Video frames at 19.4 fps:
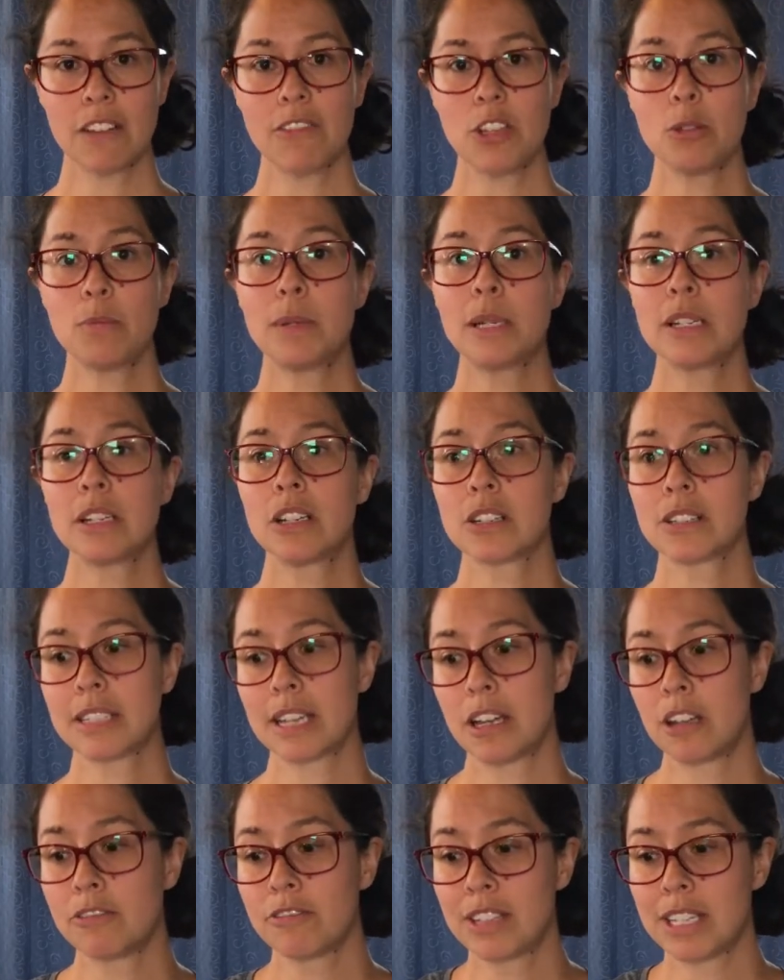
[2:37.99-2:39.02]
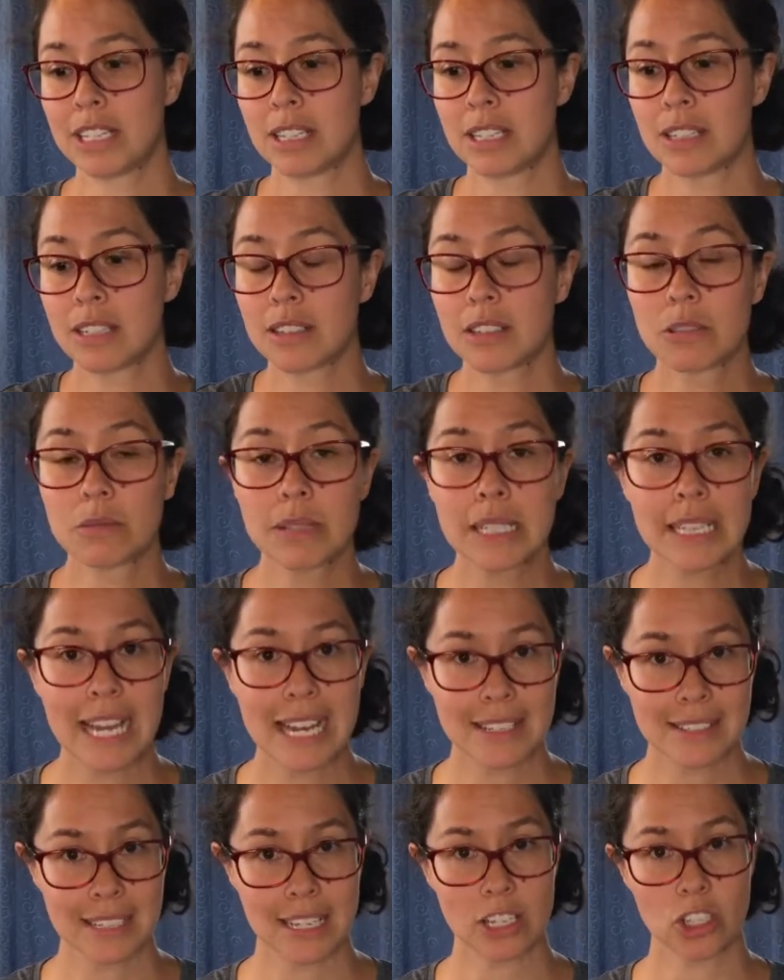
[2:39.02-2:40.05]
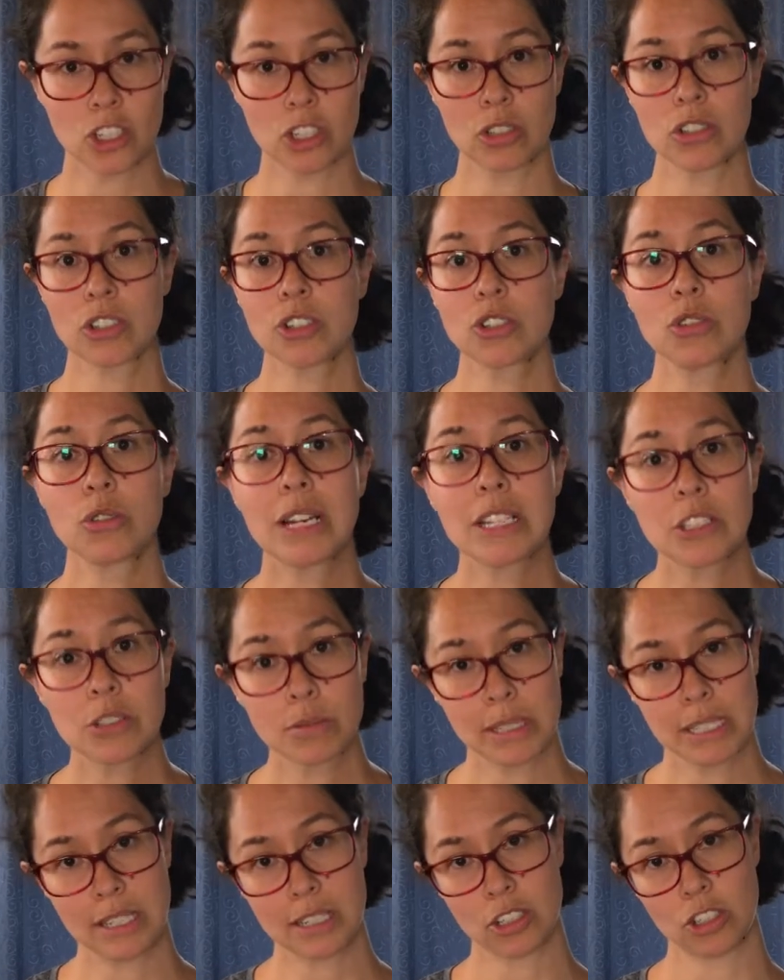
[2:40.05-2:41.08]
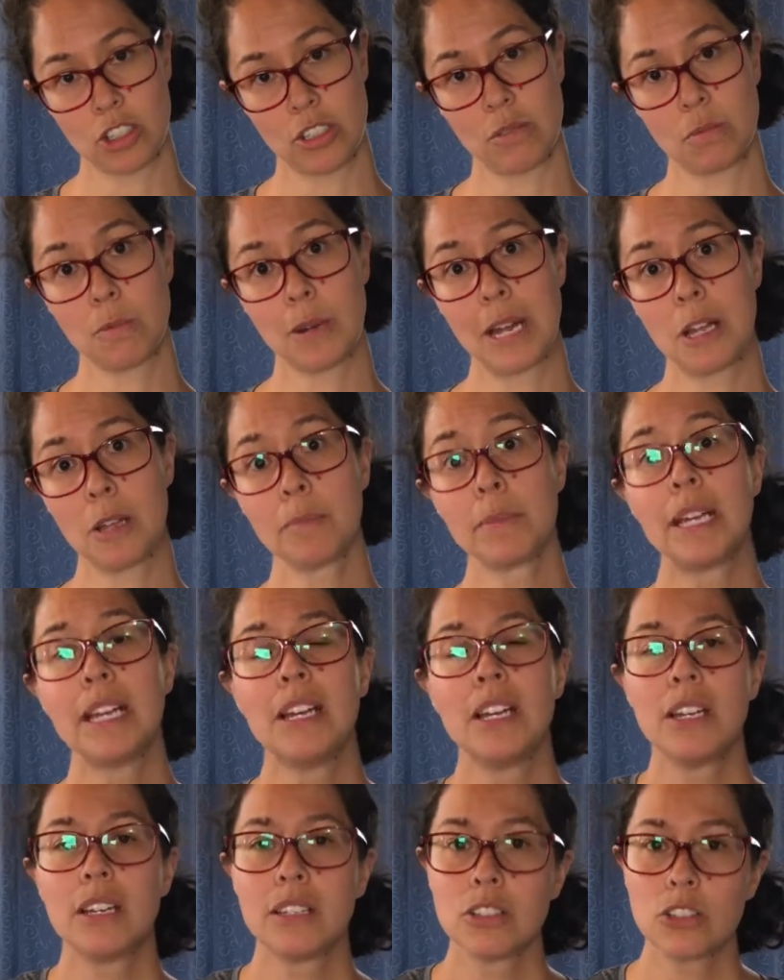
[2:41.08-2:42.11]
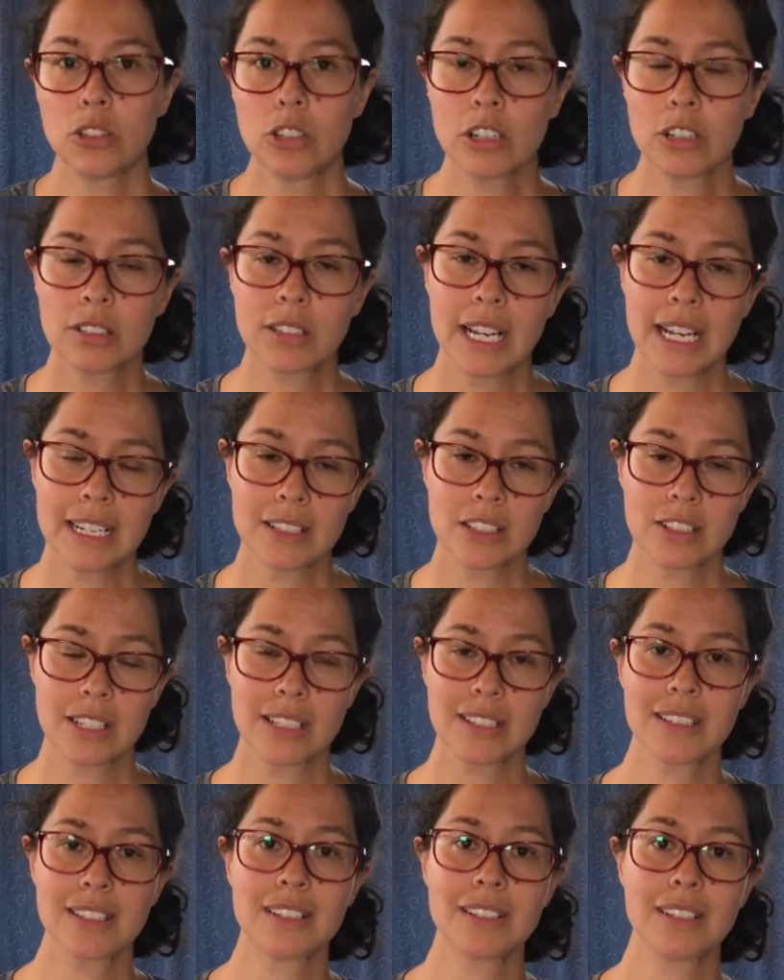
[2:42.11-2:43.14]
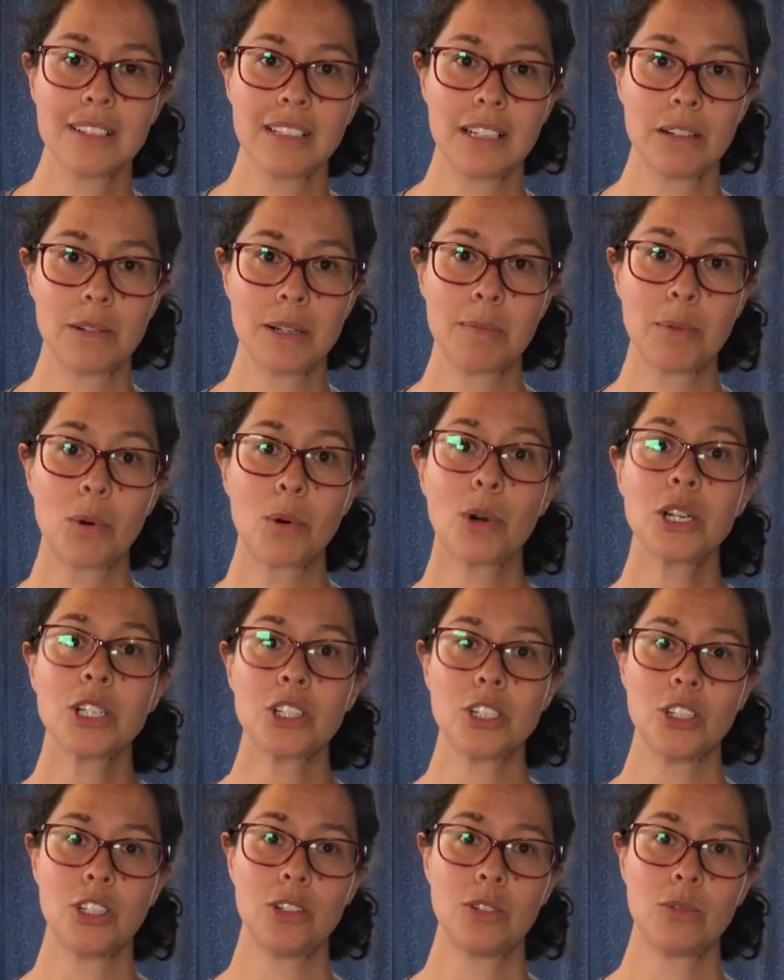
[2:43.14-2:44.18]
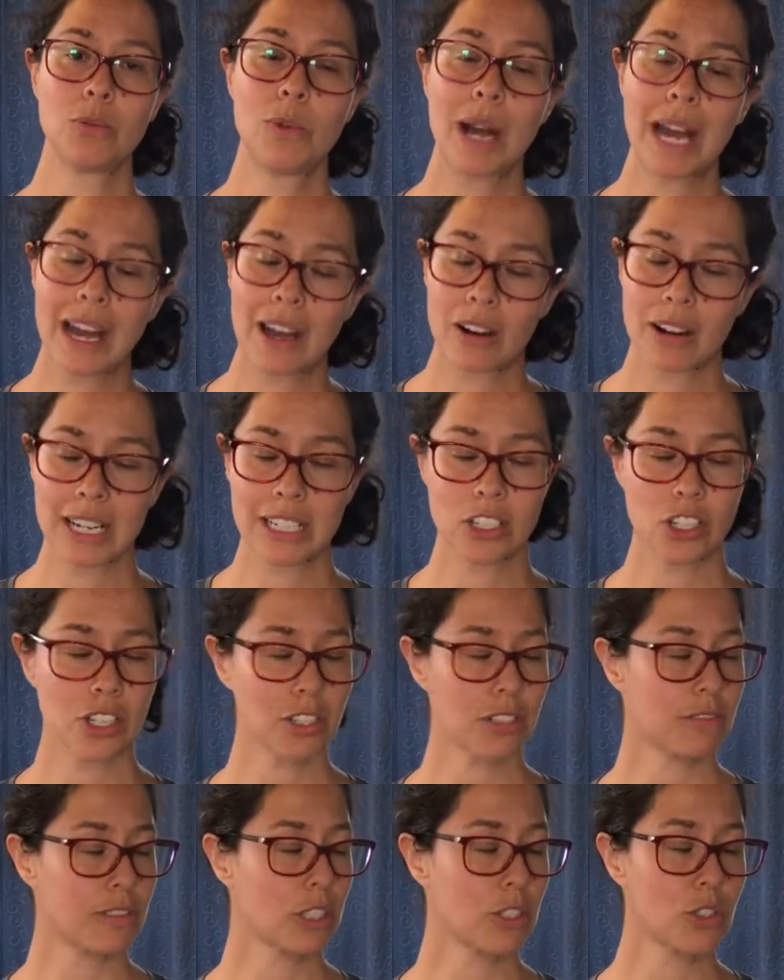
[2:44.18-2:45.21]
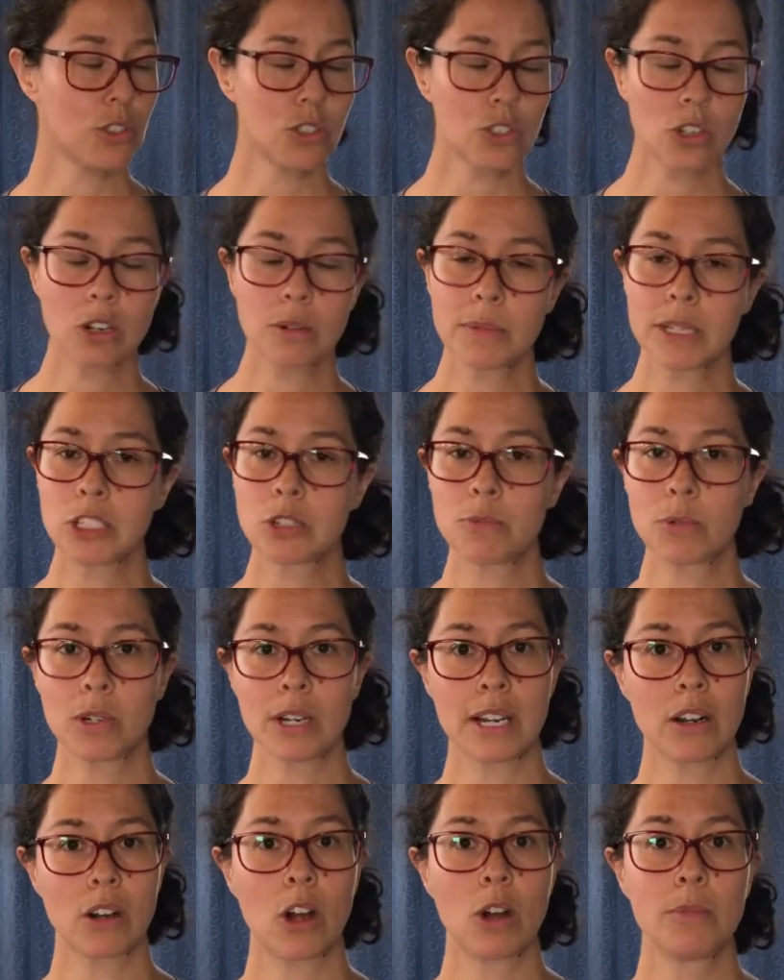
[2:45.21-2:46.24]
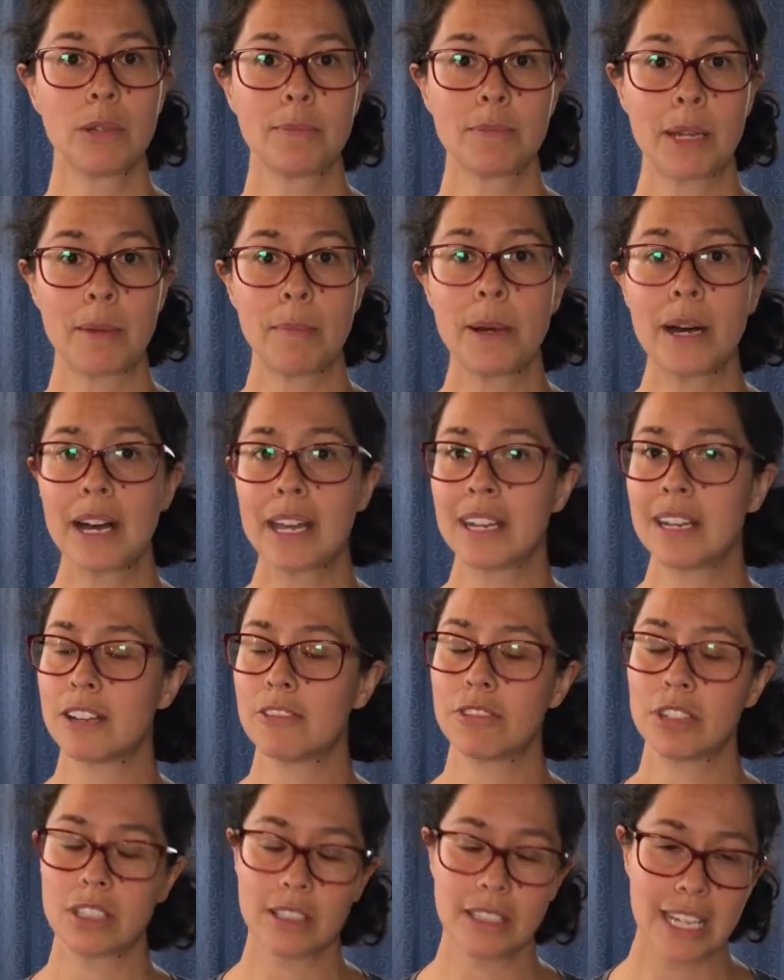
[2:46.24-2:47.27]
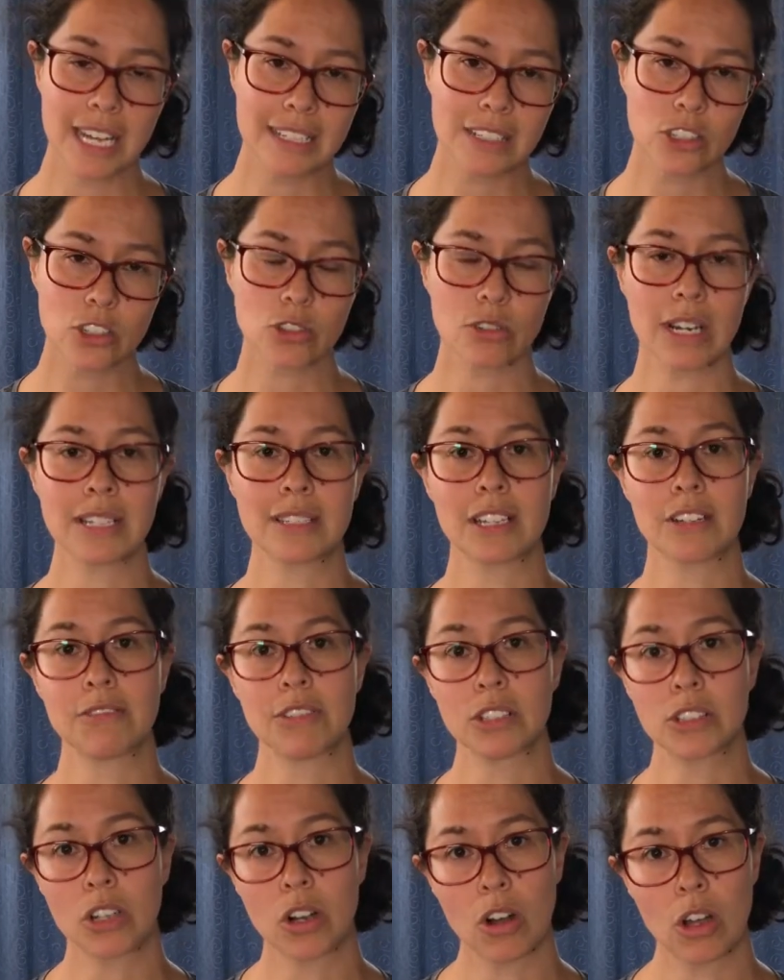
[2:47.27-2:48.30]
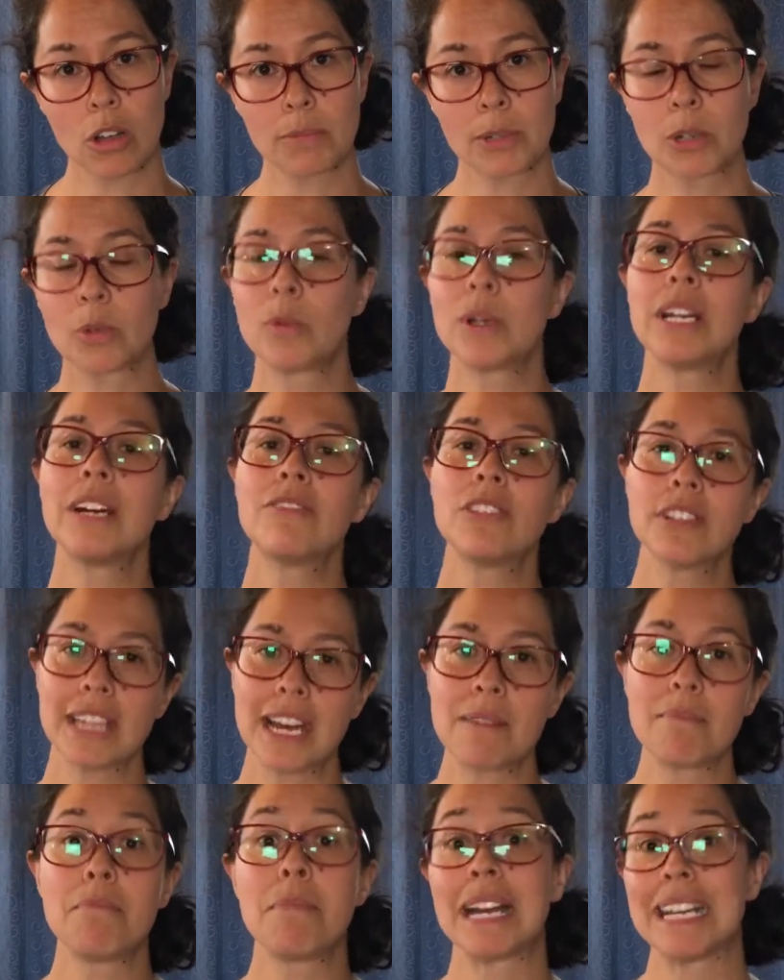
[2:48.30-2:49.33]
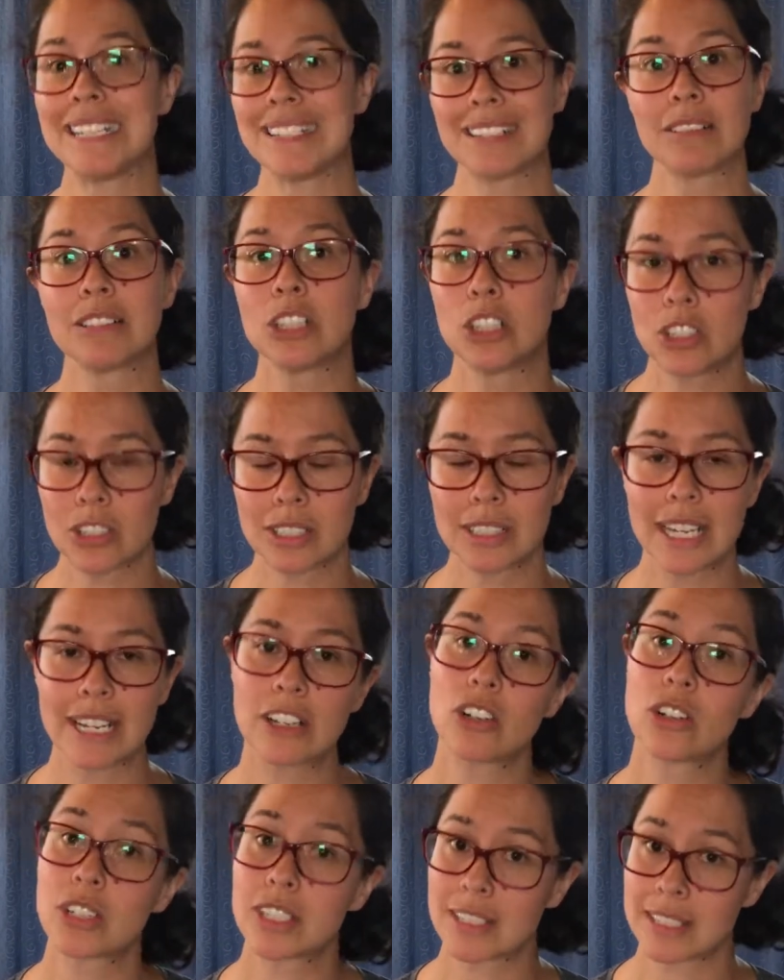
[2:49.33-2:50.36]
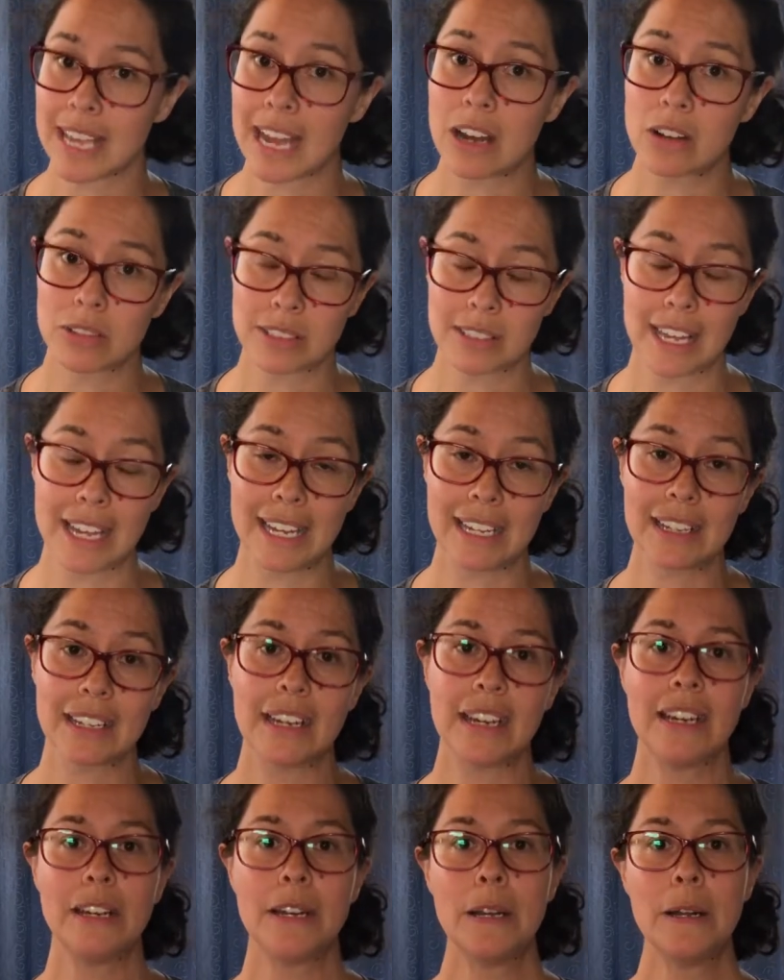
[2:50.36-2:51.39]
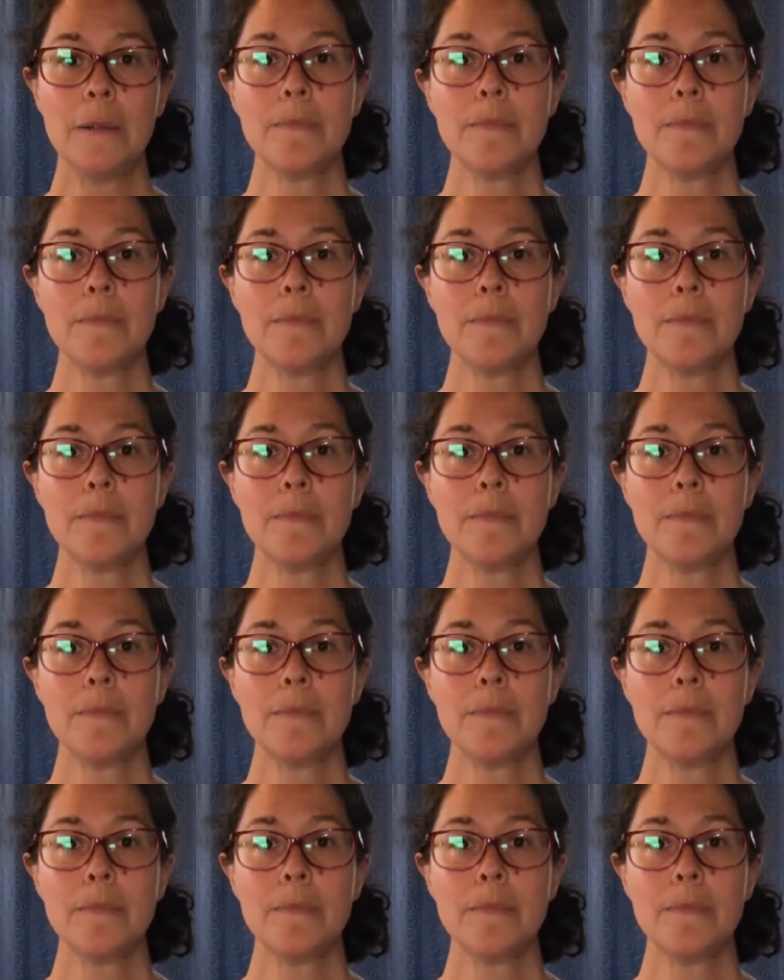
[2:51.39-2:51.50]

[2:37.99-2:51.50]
If you bill yourself in the relaxation or stress reduction realm, do your clients consistently report to you, wow, I just feel so much more at home in my body, I feel less stressed, I feel calmer, whatever that might look like or sound like?